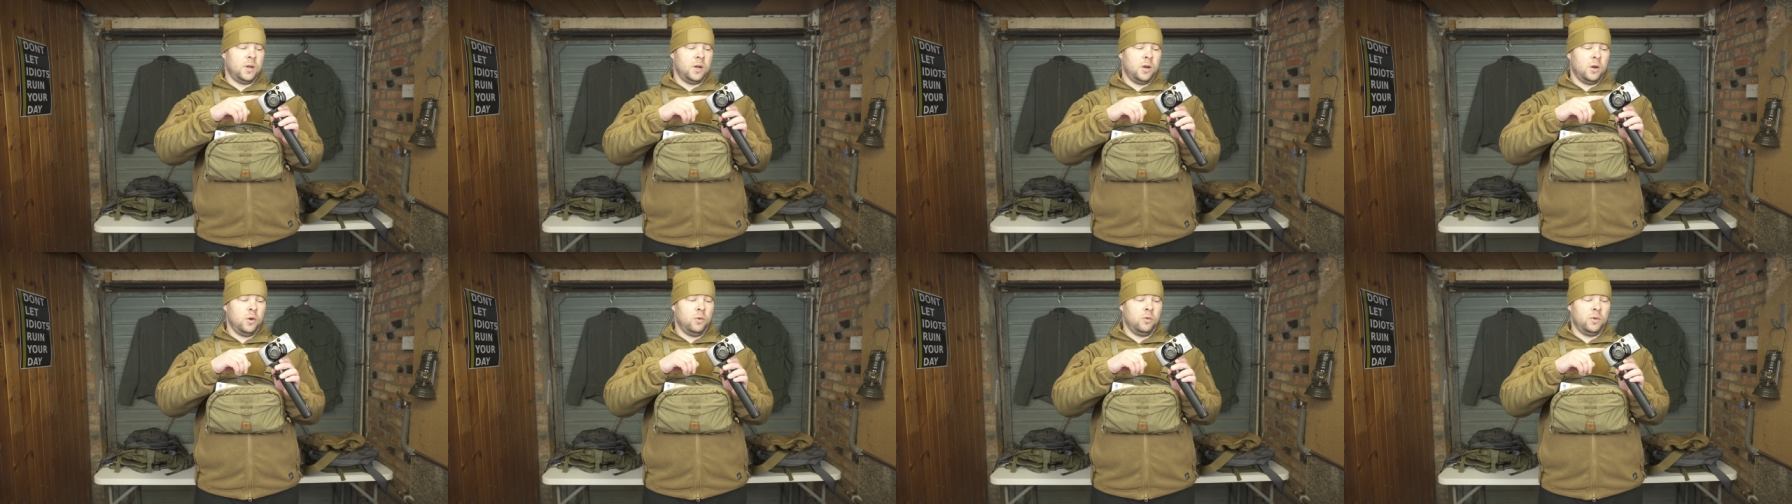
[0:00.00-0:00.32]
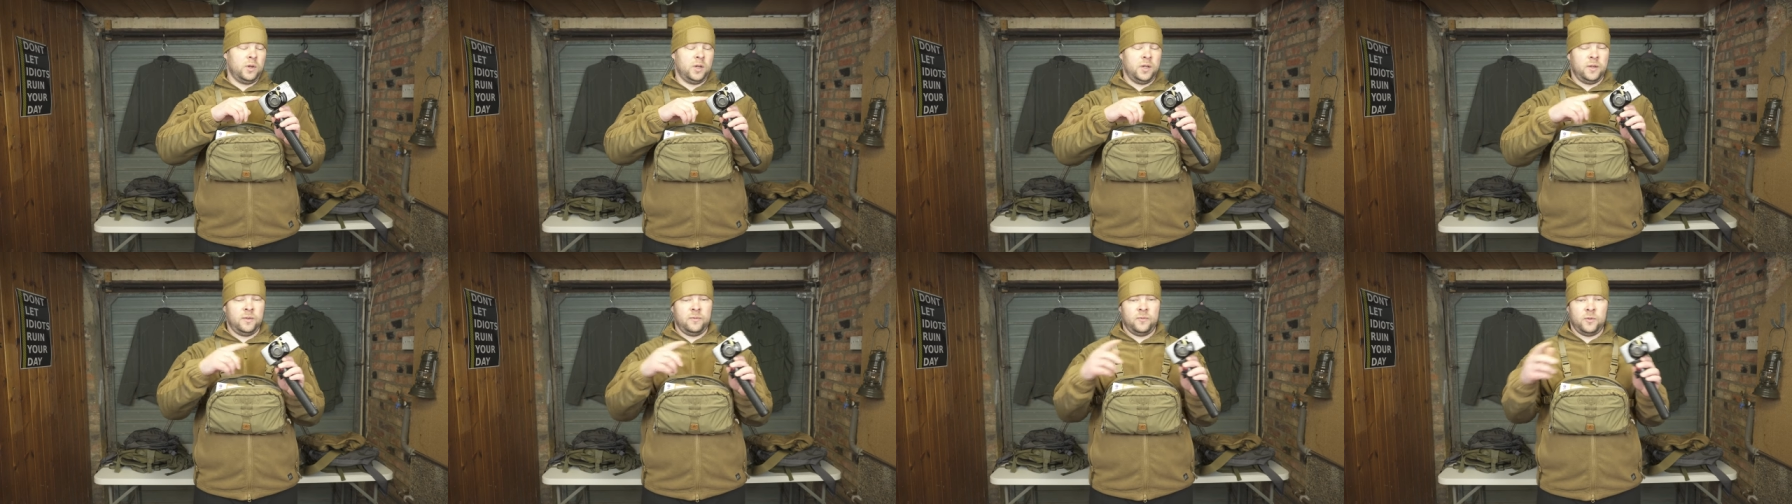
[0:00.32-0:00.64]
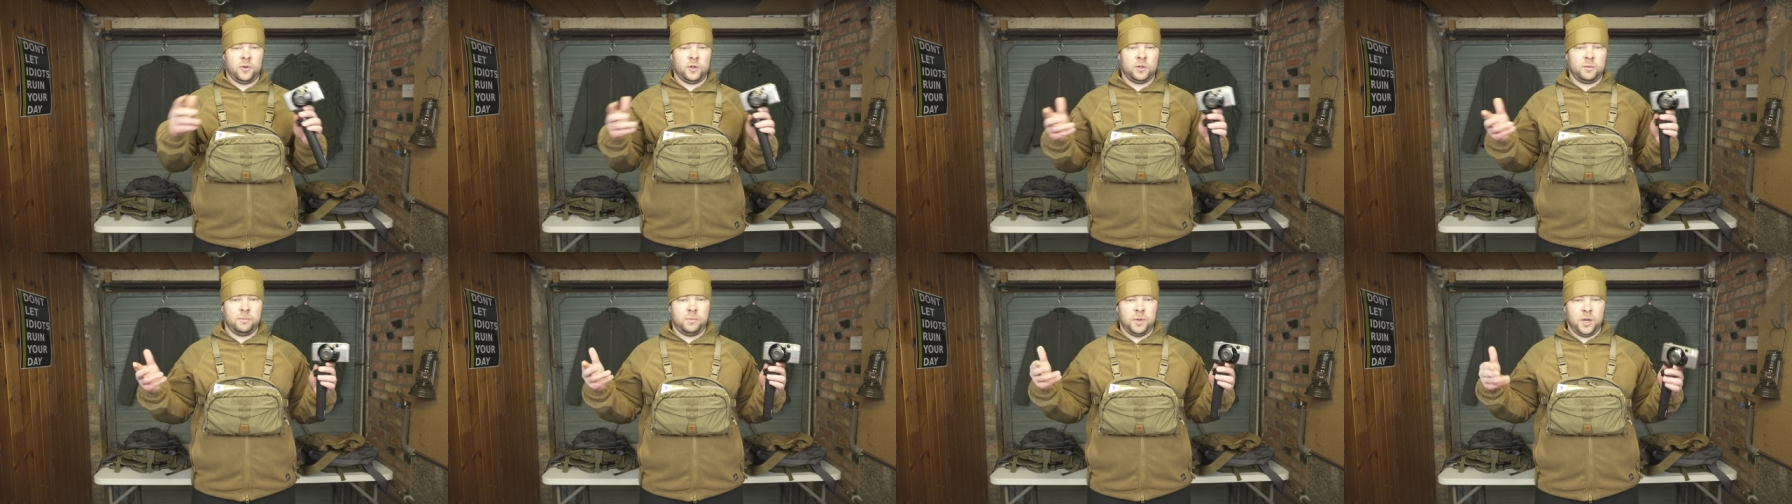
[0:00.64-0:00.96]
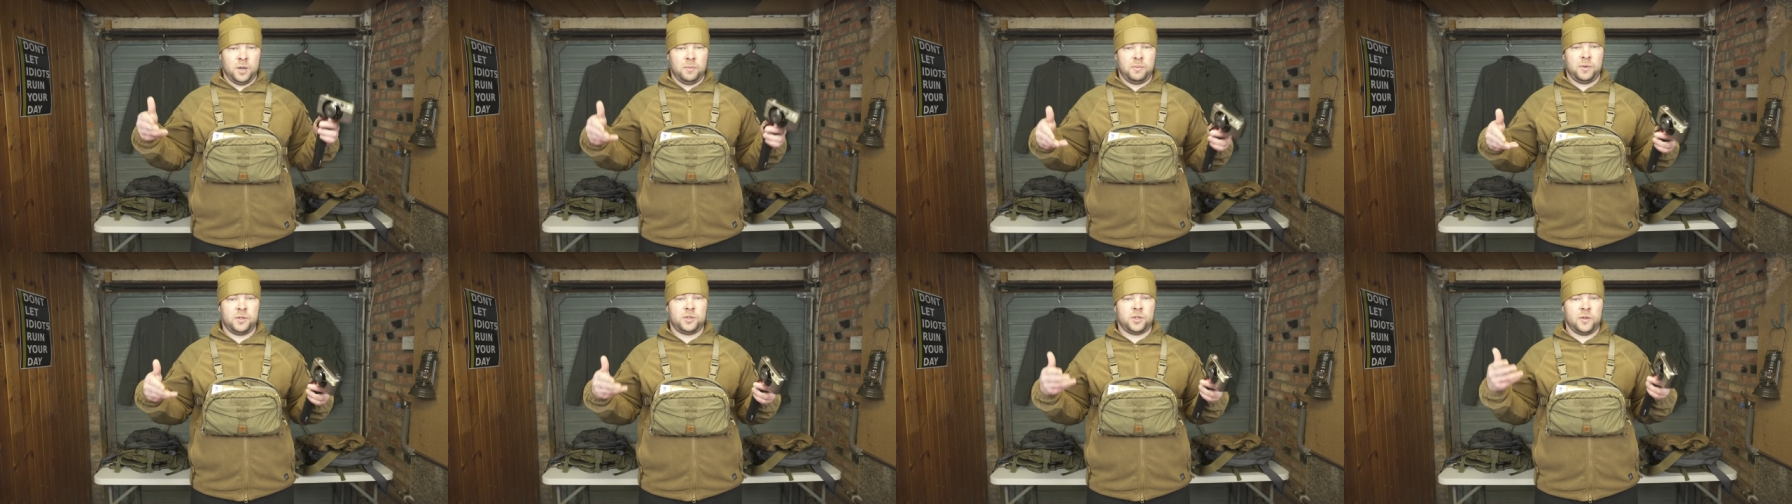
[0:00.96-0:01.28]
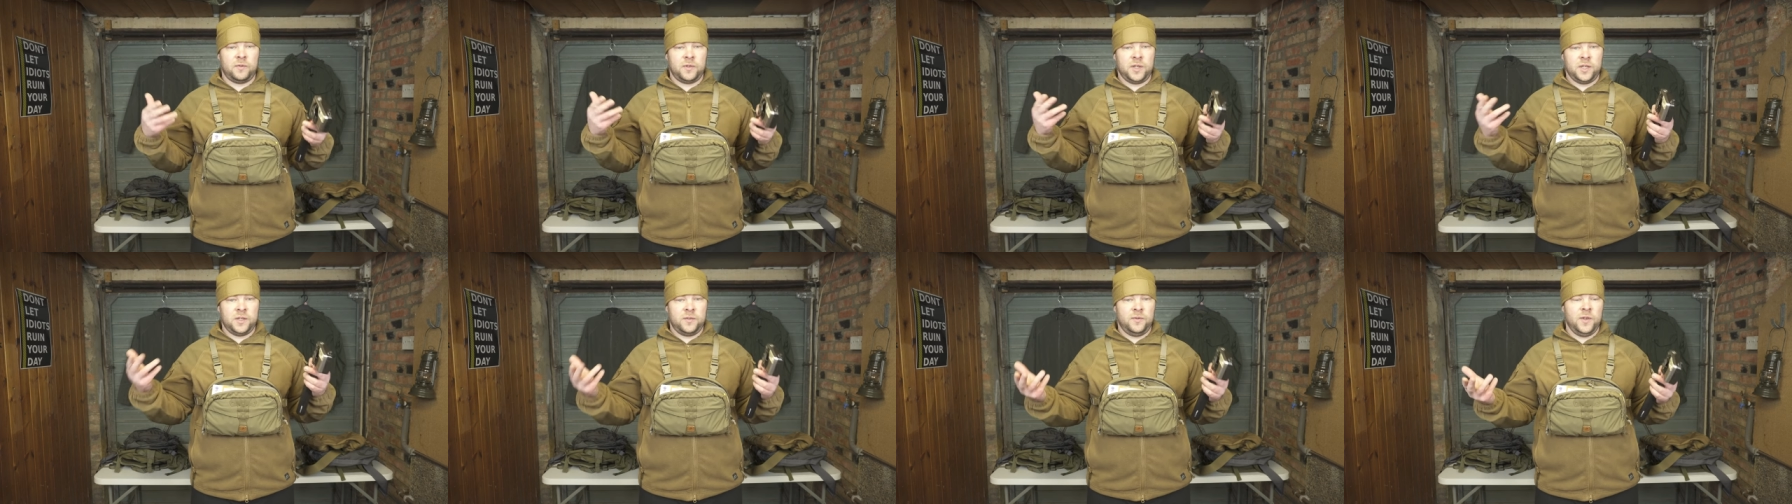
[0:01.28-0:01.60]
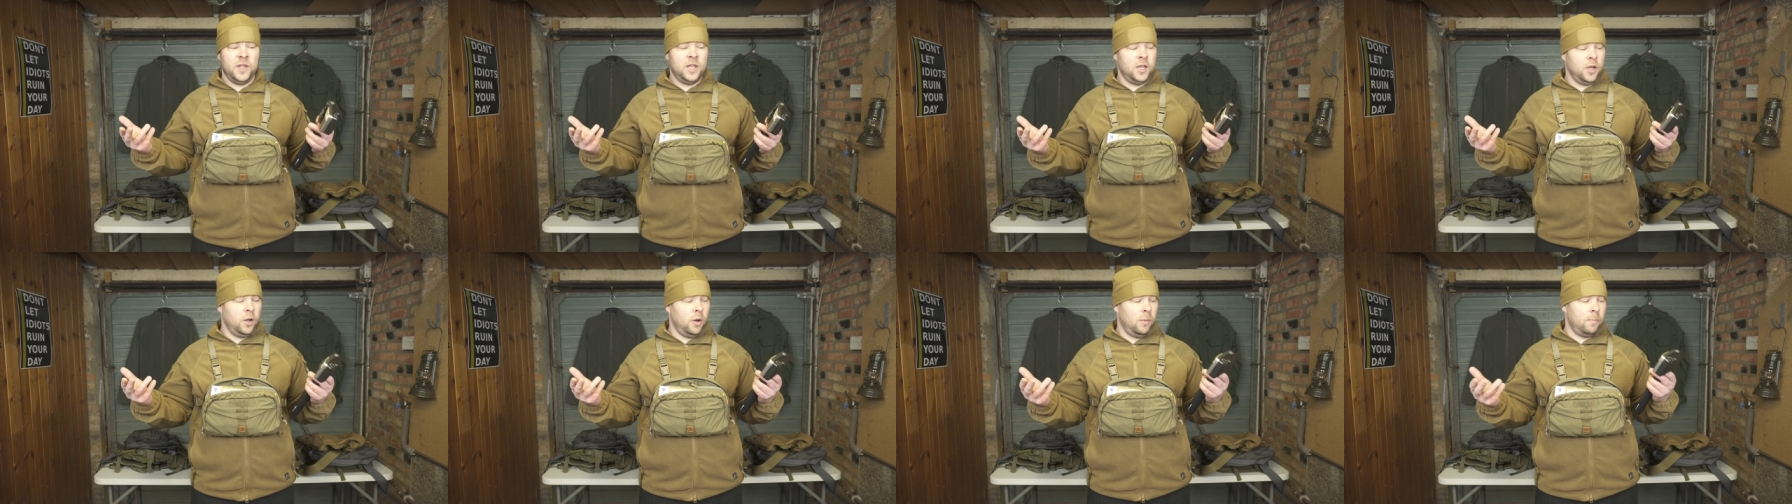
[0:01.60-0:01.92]
only for the purpose of this
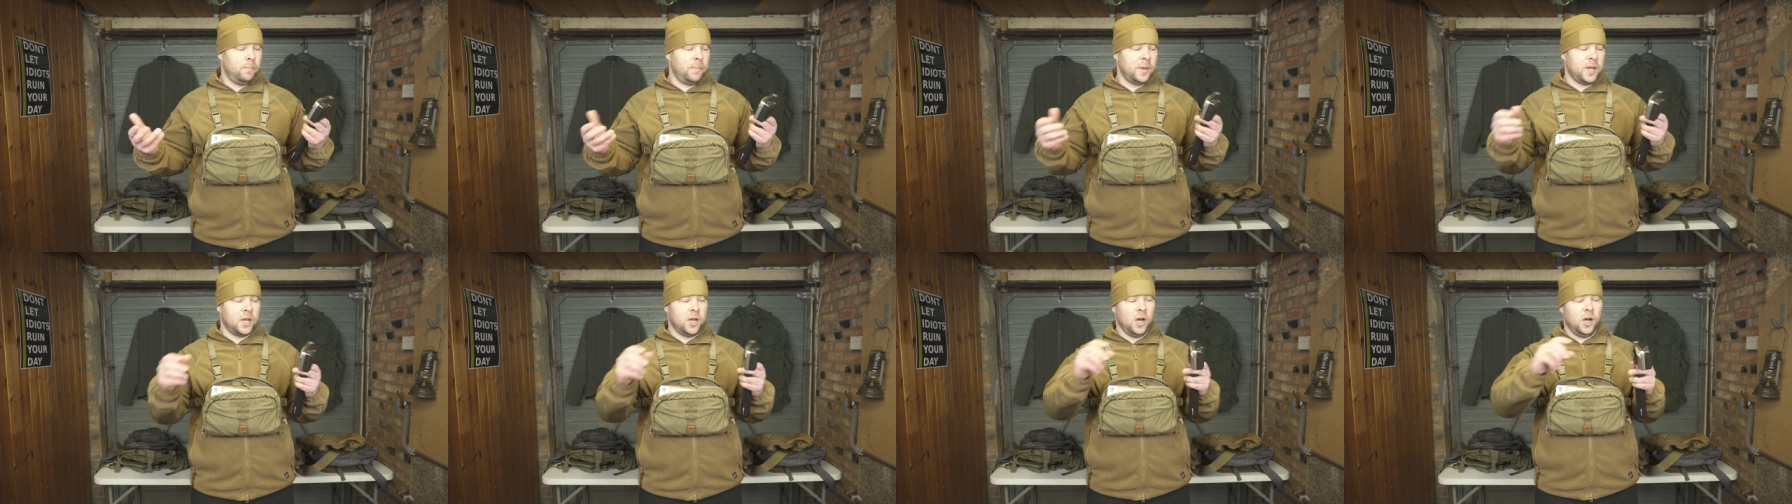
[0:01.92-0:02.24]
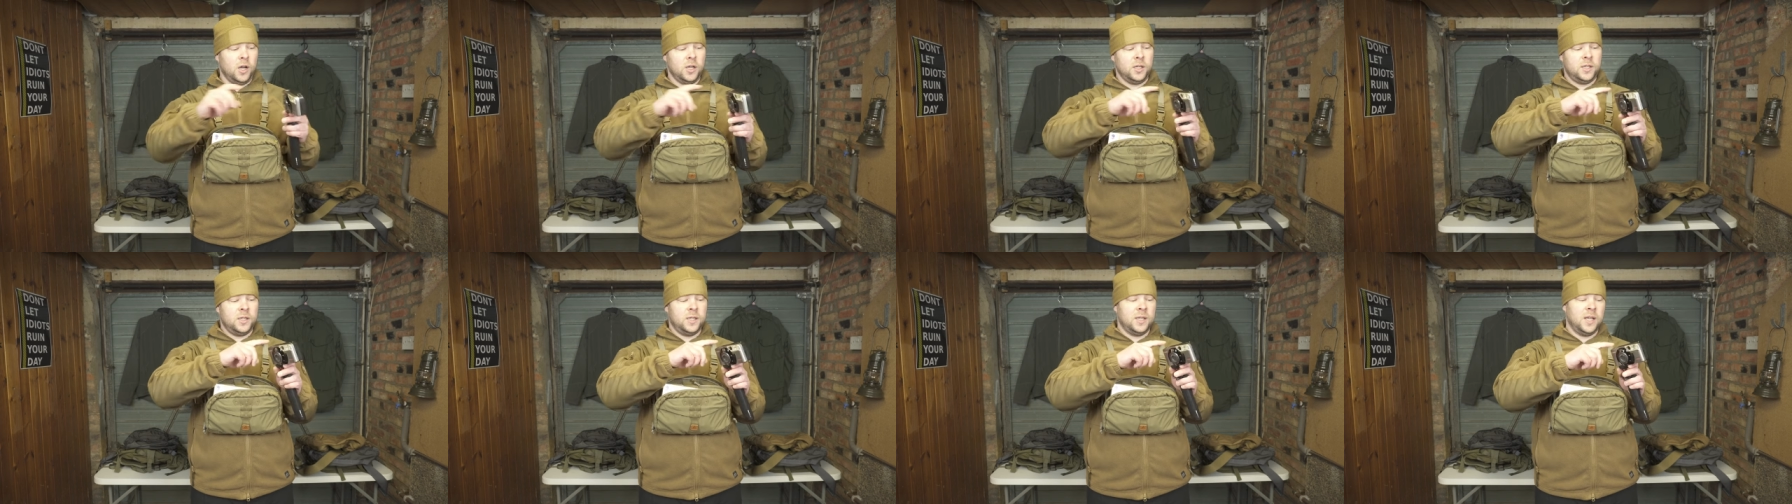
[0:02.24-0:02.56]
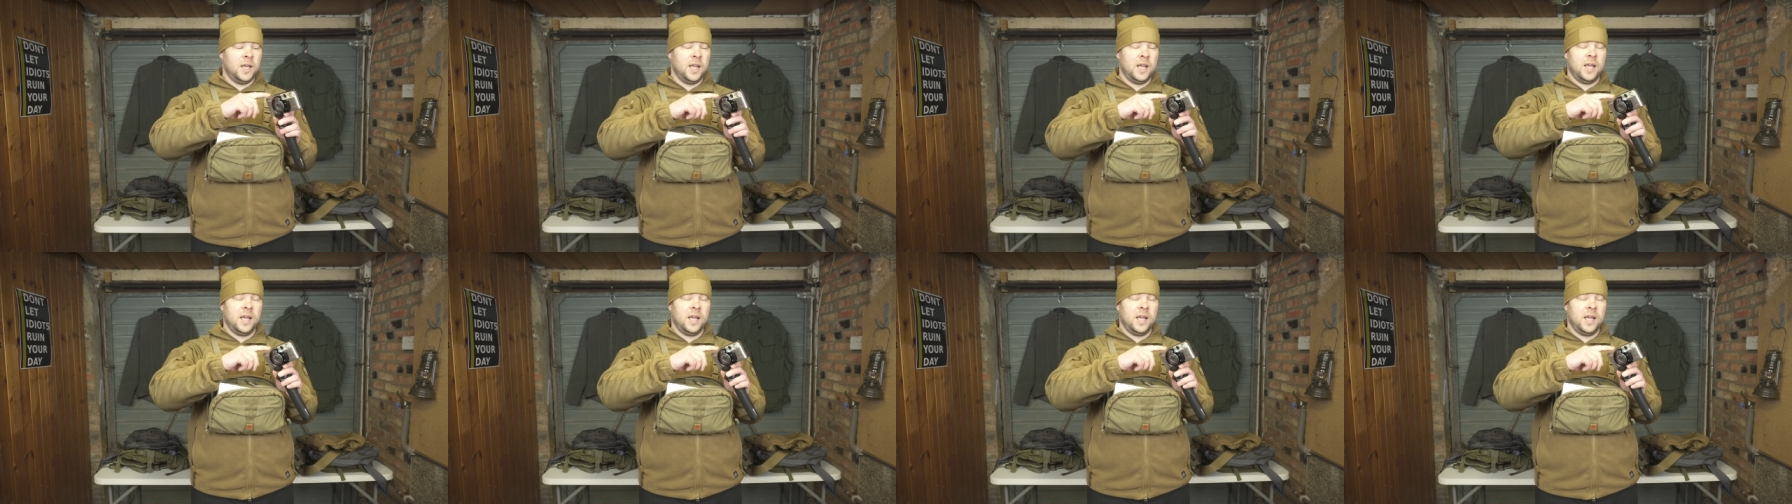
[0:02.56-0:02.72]
video, because